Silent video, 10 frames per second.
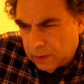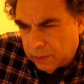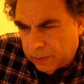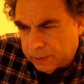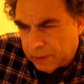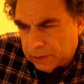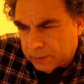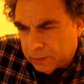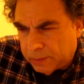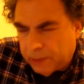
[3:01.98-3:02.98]

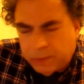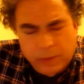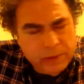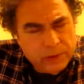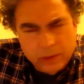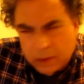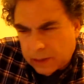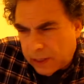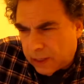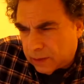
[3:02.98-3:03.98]
responsible people with strong
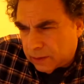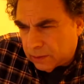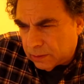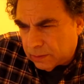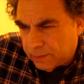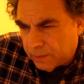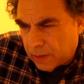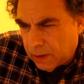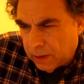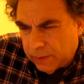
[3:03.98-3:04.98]
characters,
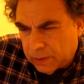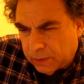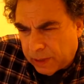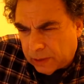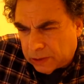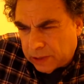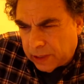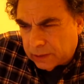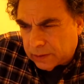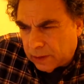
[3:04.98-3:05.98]
there's a better
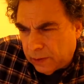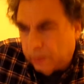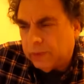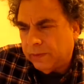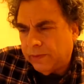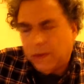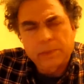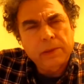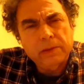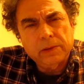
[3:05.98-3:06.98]
chance that you will
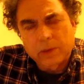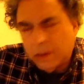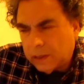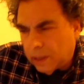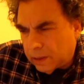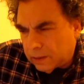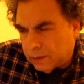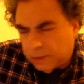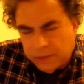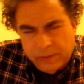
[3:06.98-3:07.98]
develop a strong
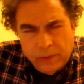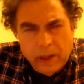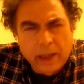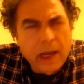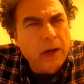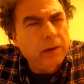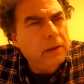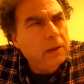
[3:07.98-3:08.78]
character. But if you hang out